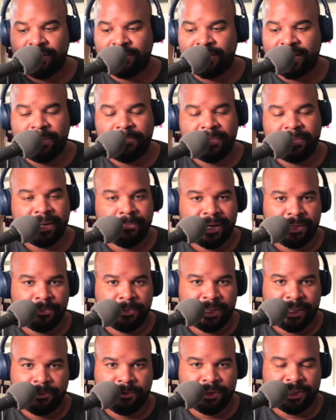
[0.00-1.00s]
The He-Man, by the
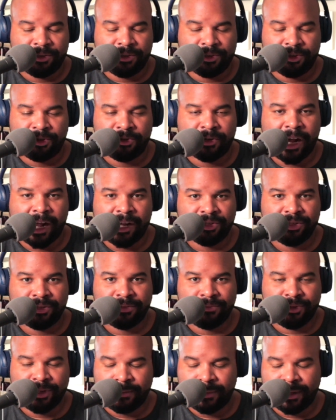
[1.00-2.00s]
way, they released is trash,
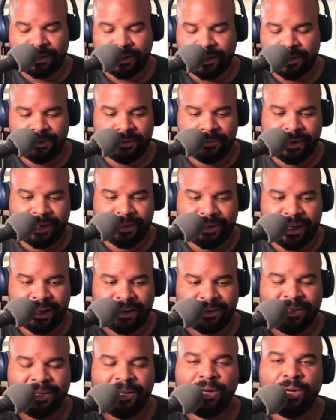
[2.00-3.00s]
so I'm not telling you to buy that.
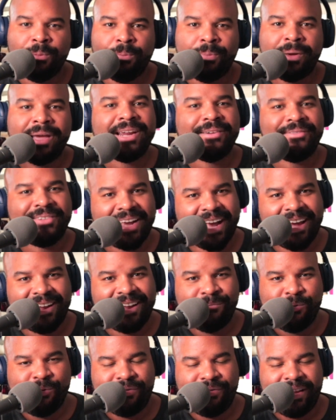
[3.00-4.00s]
But I never had
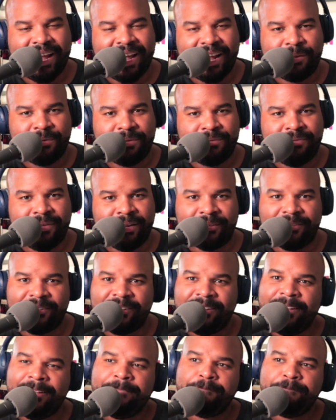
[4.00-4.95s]
a movie-accurate figure.